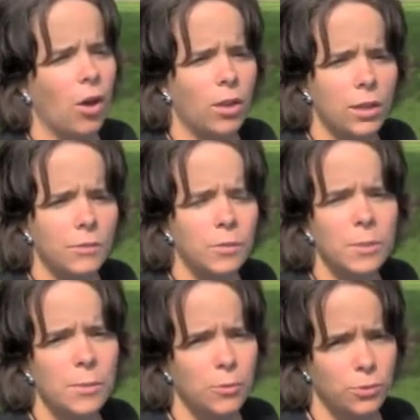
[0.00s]
all of the
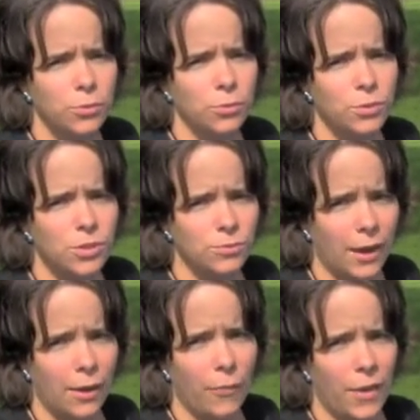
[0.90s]
people who
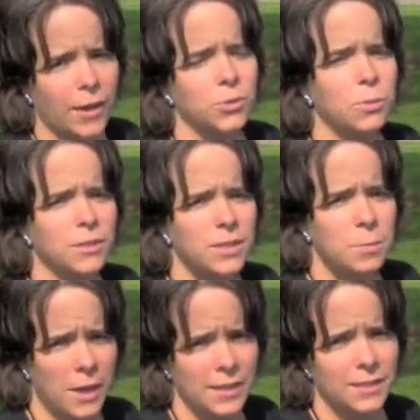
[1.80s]
surround the actual
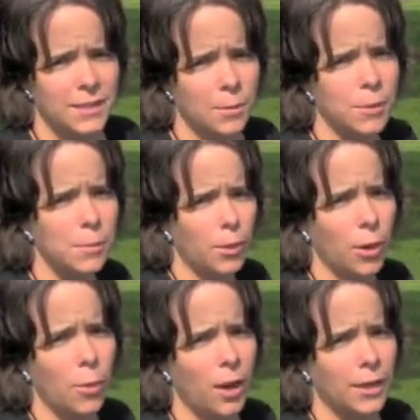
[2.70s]
space that people
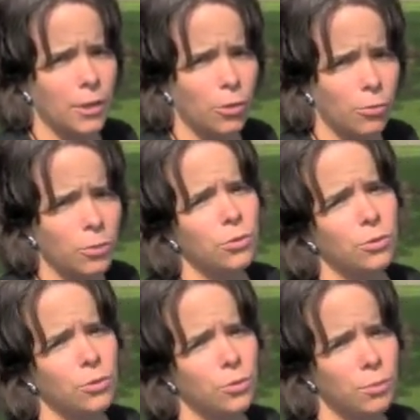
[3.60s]
are walking
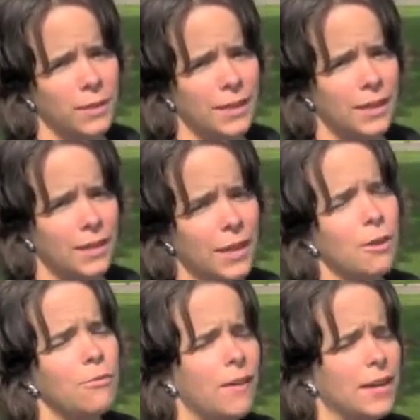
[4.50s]
through really can
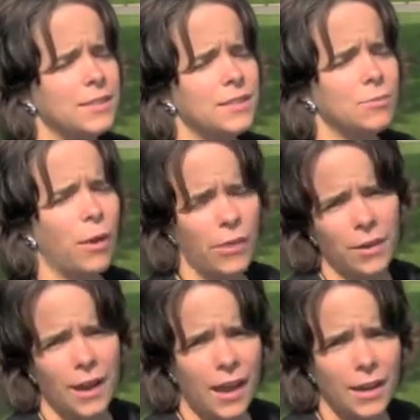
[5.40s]
affect whether
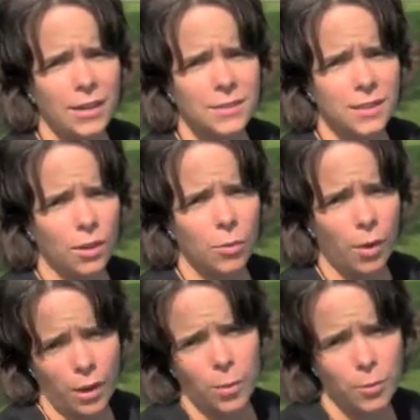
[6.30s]
or not it's a
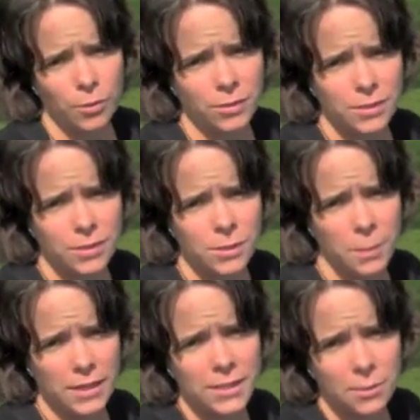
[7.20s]
walkable
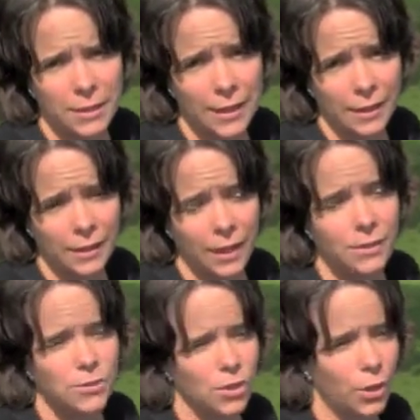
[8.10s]
space to be in.
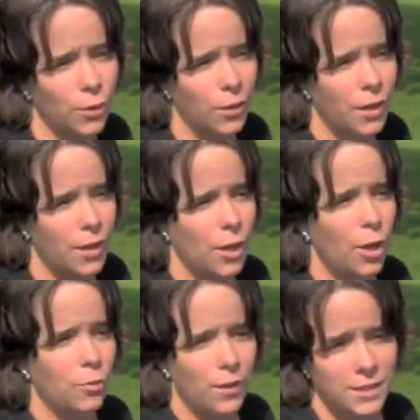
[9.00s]
And so
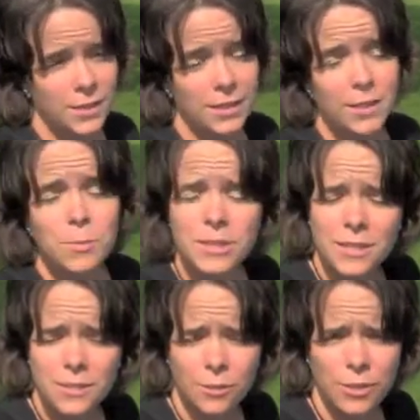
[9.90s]
residents and
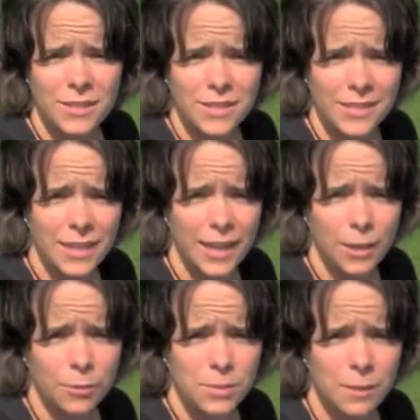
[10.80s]
business owners can
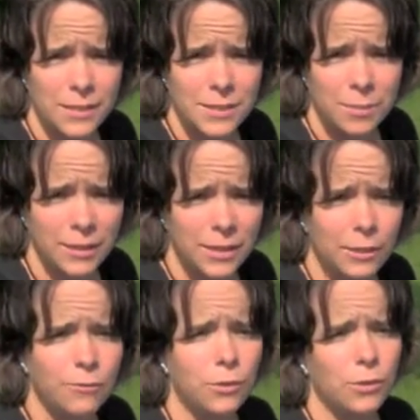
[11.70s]
take
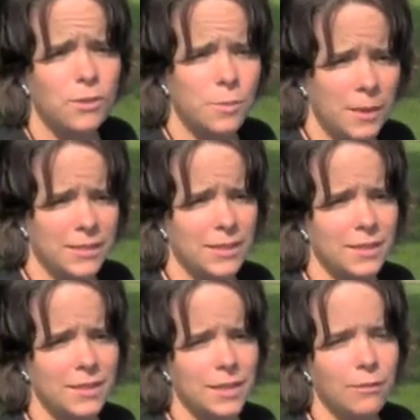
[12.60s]
responsibility for those
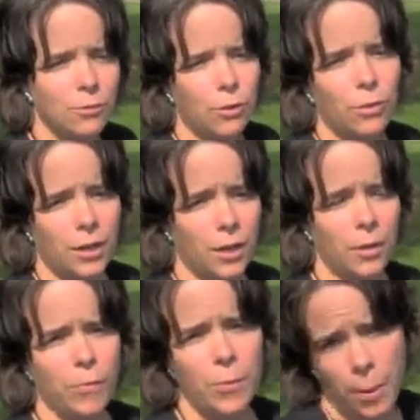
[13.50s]
spaces even though
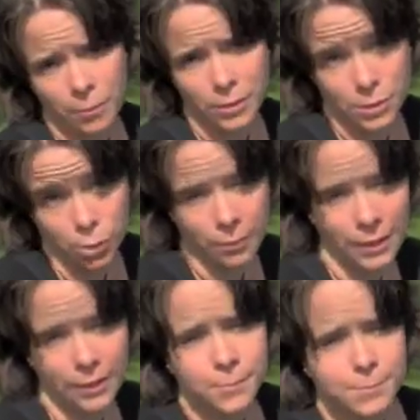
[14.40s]
they're the public
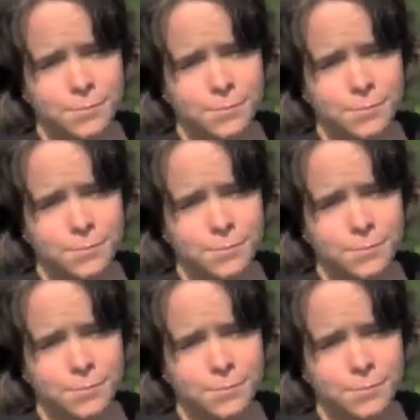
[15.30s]
domain.